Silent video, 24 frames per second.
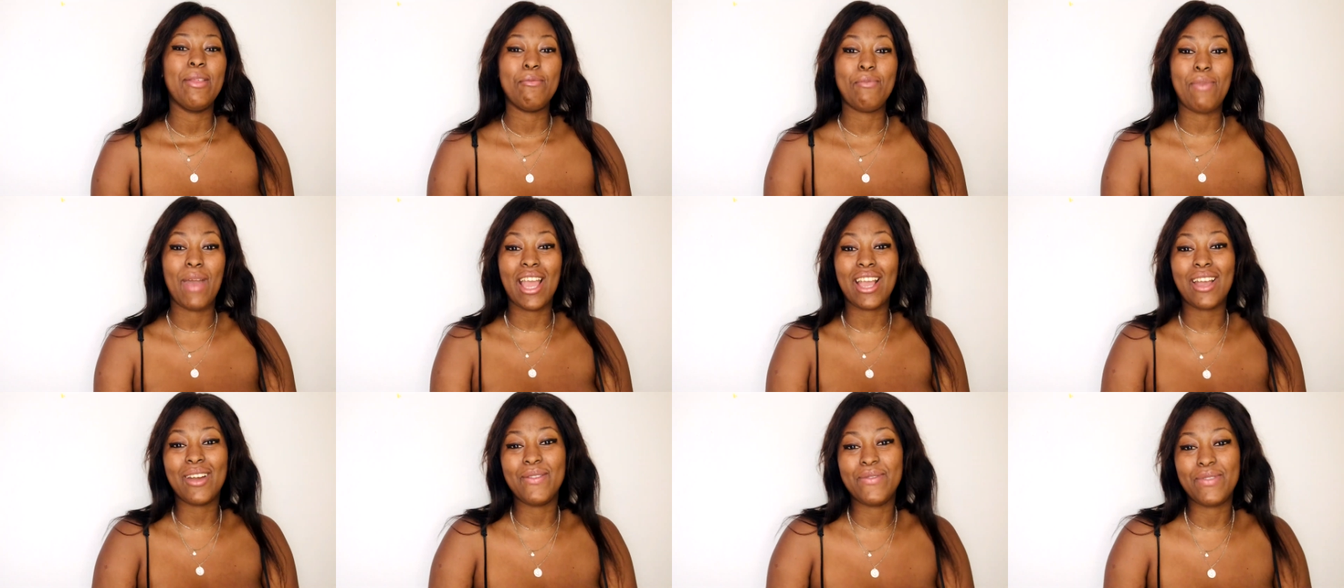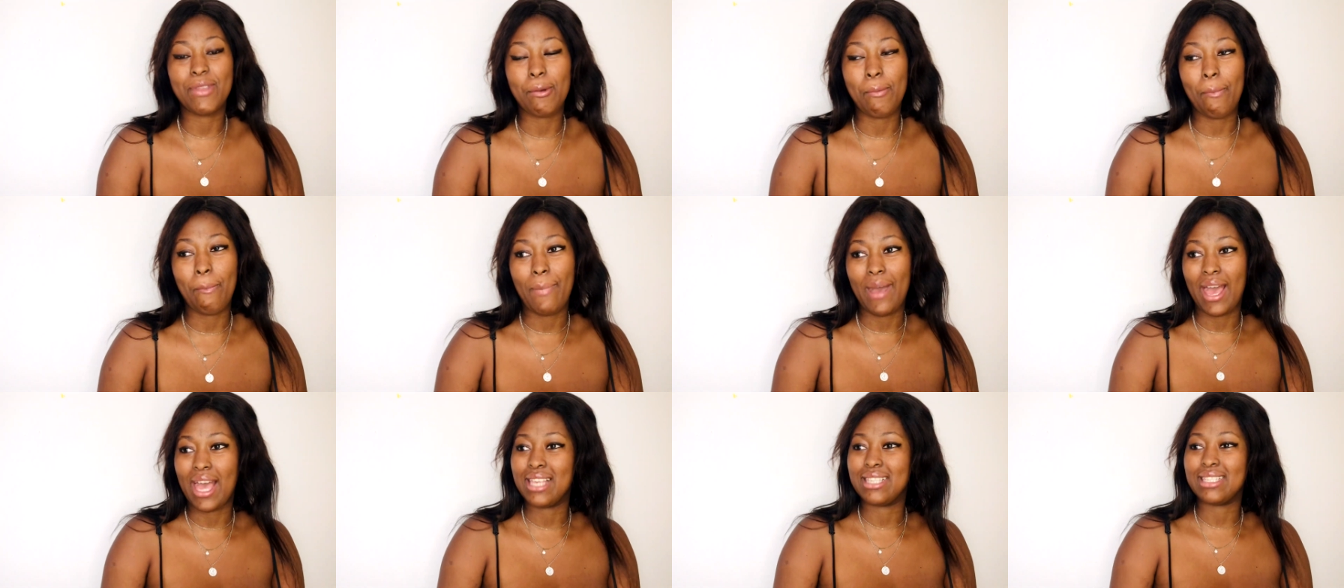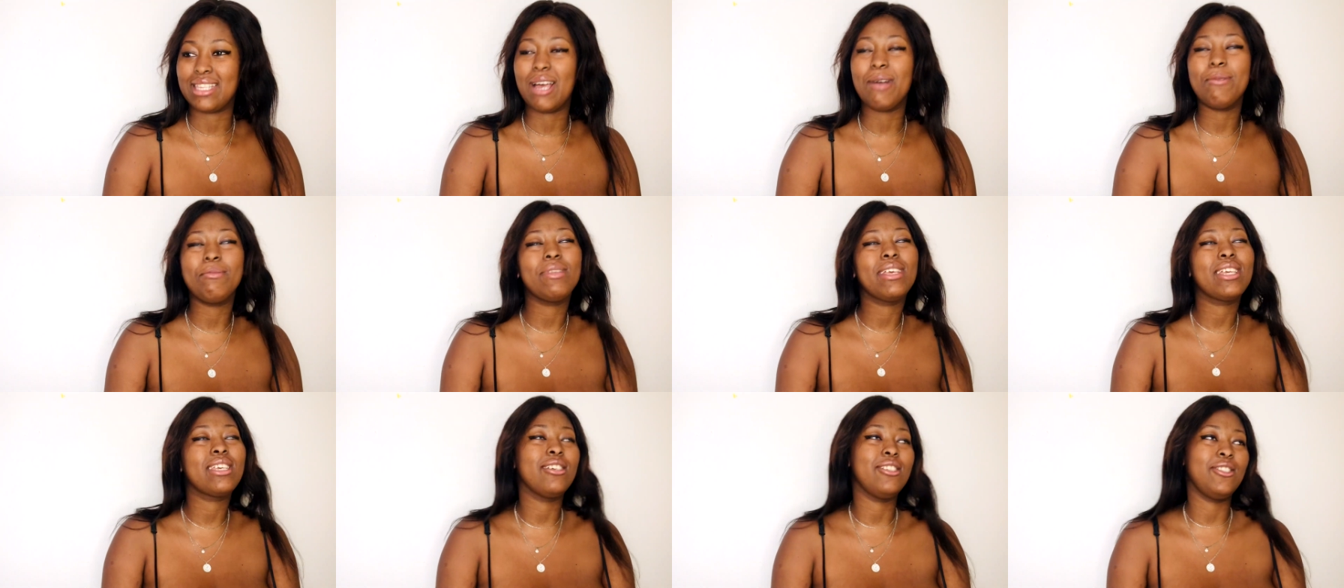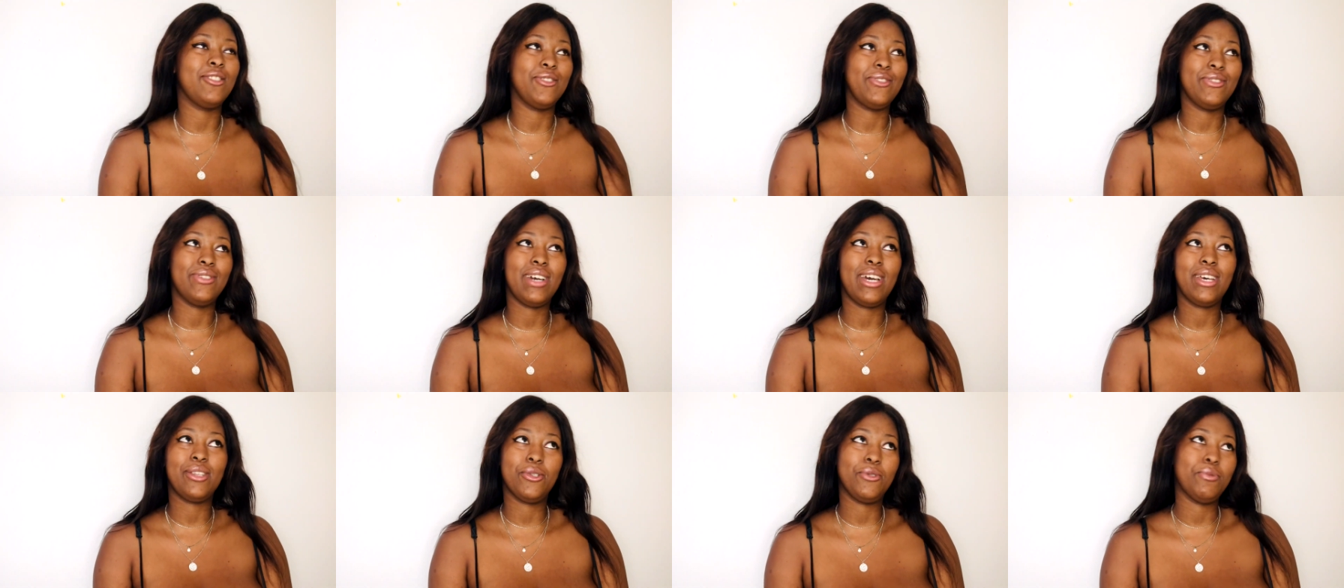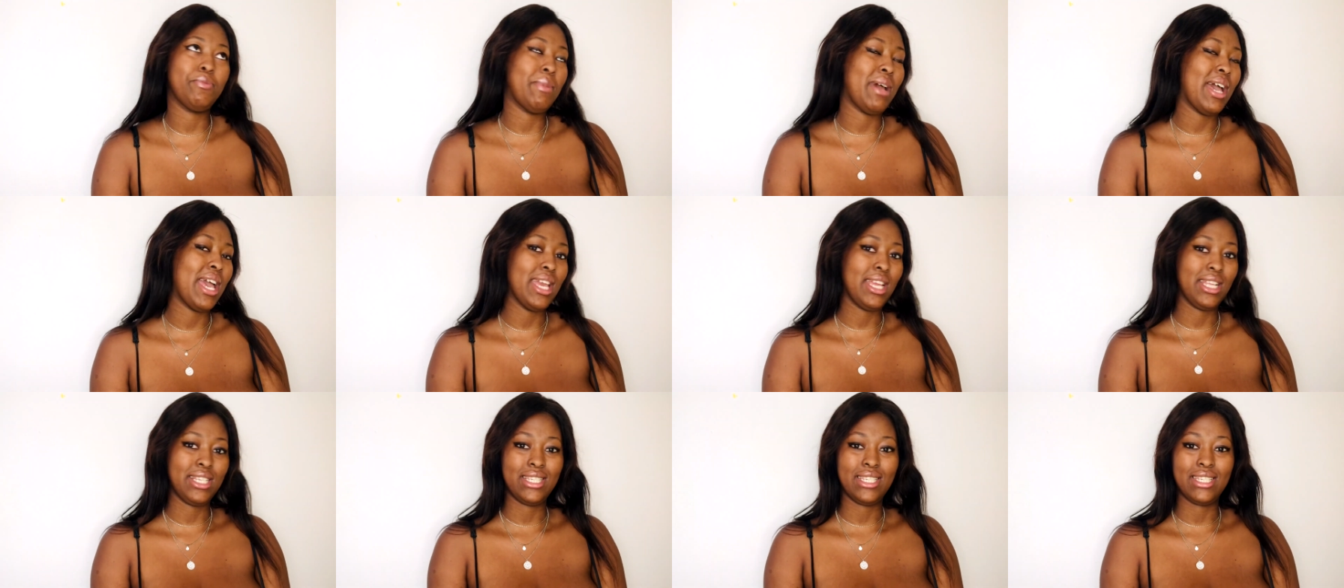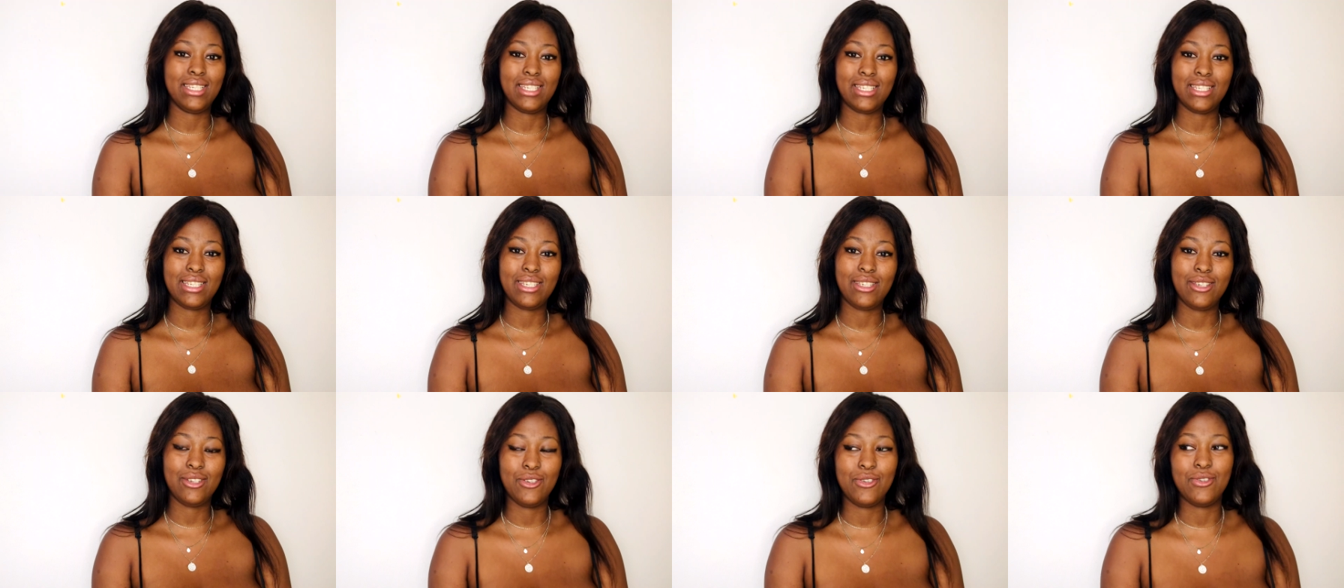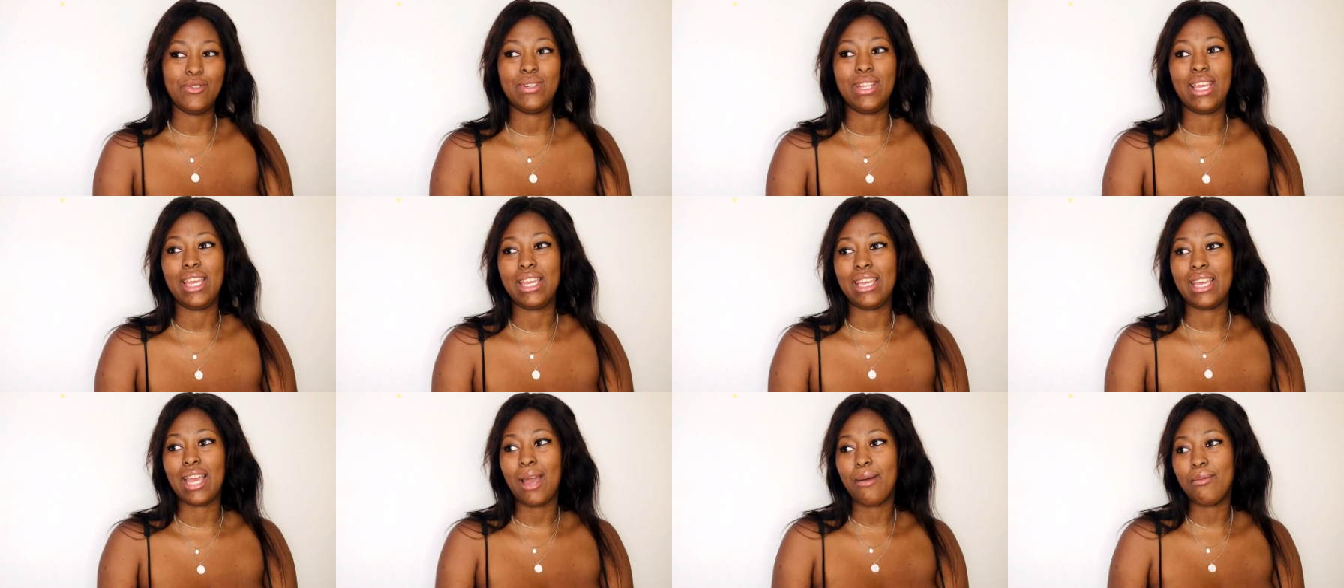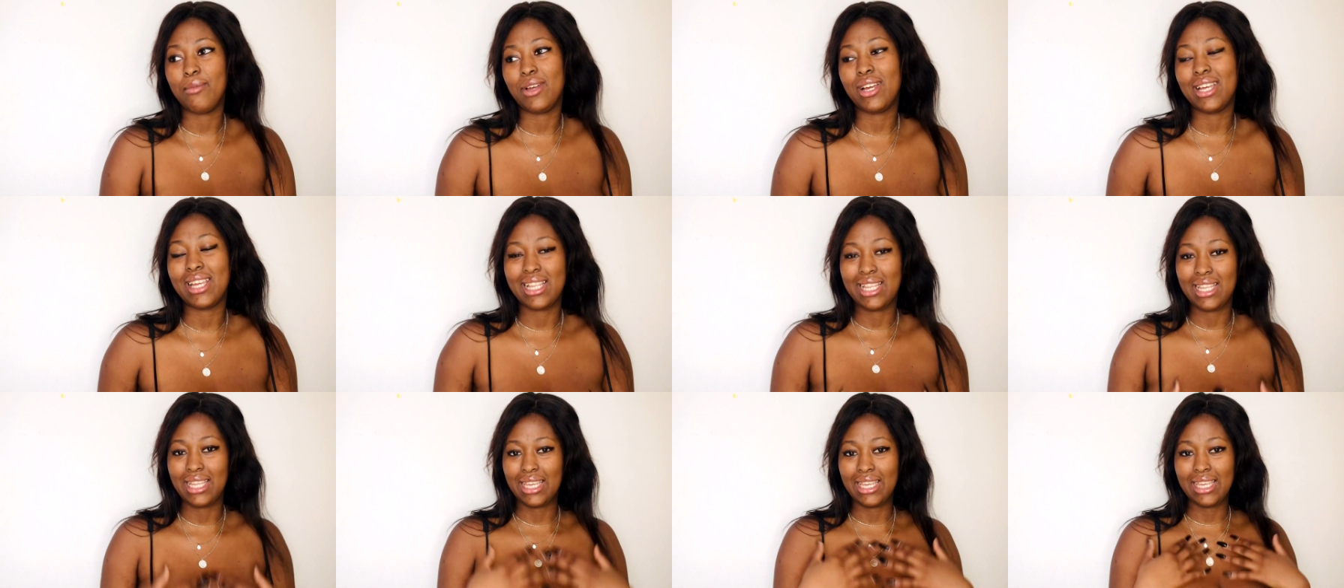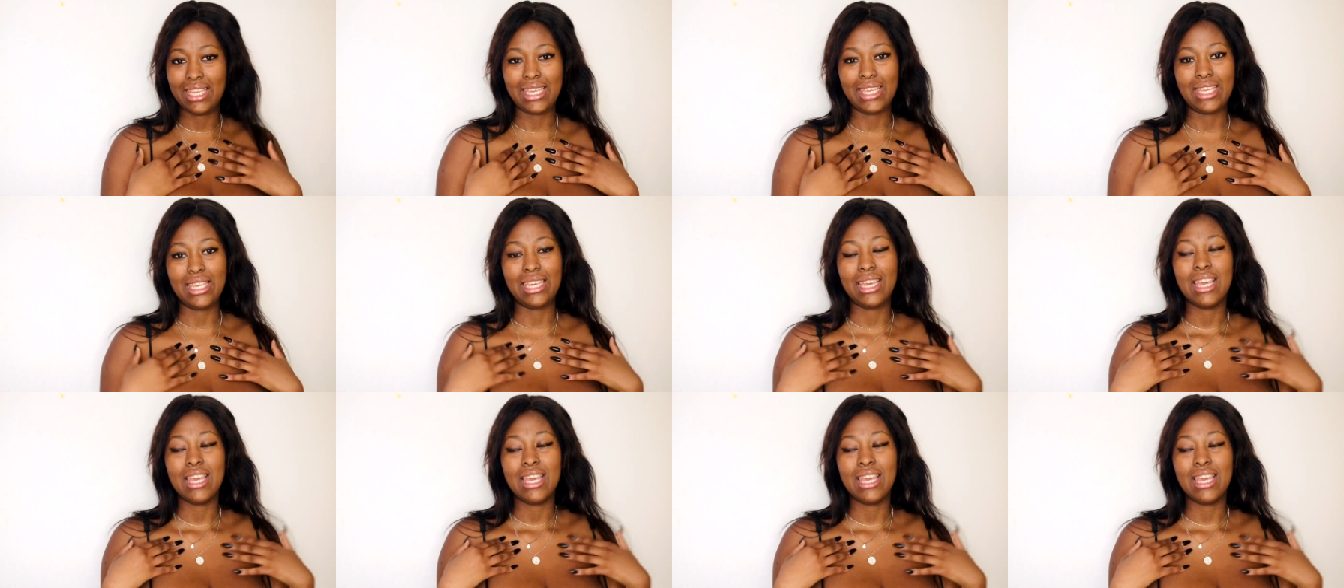Back of the bus. I'm like, I don't mind. Like, I'm not clingy.